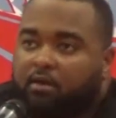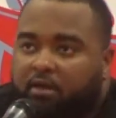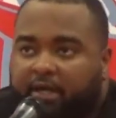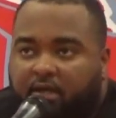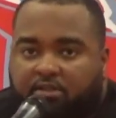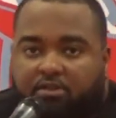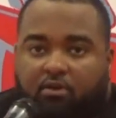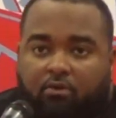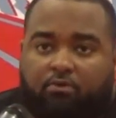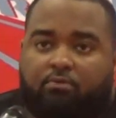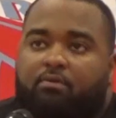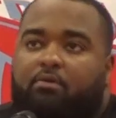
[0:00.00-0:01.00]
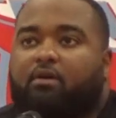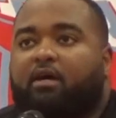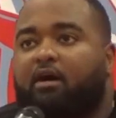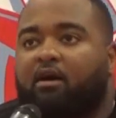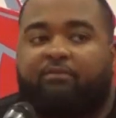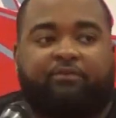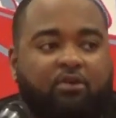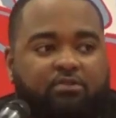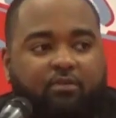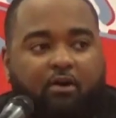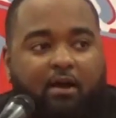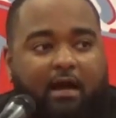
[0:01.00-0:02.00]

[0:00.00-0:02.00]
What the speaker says: Yeah, so first of all,